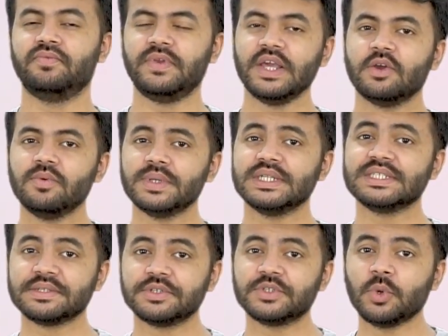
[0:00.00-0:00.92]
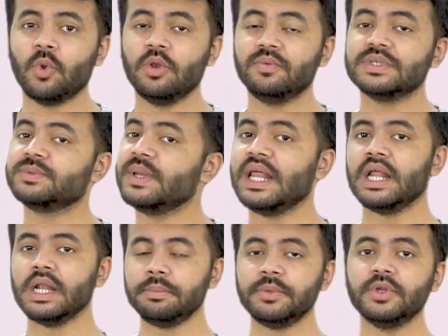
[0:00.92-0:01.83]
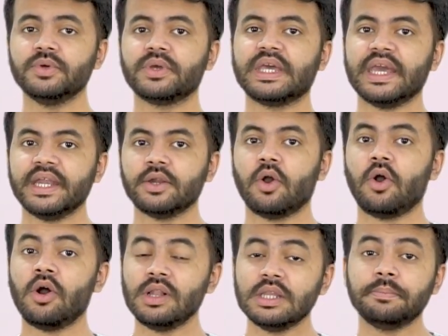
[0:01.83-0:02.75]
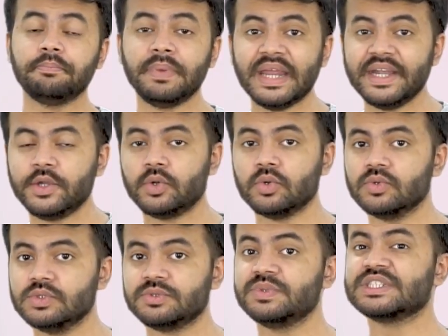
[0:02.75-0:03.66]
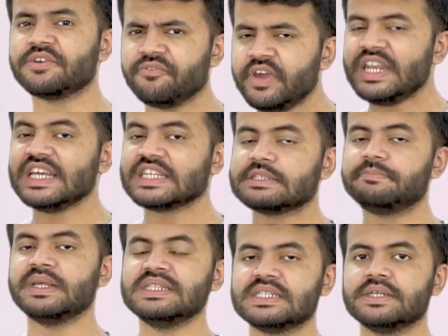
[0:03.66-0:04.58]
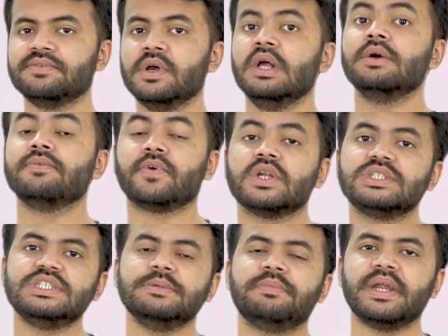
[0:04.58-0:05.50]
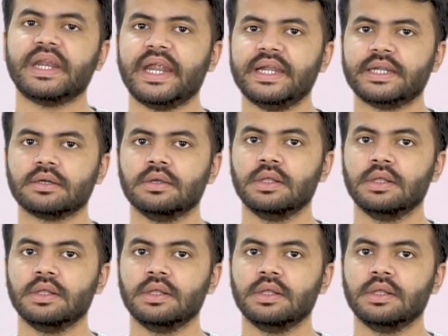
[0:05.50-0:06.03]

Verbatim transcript: Flickover is a tool which will help you to get all the paid tools which are very expensive for a cheaper rate.